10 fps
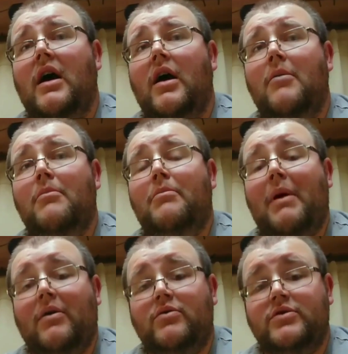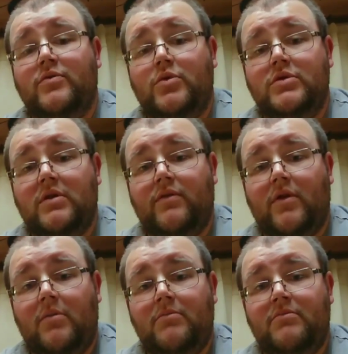barrels of water
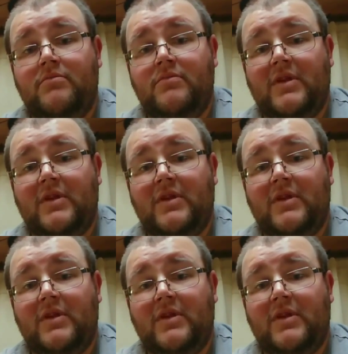from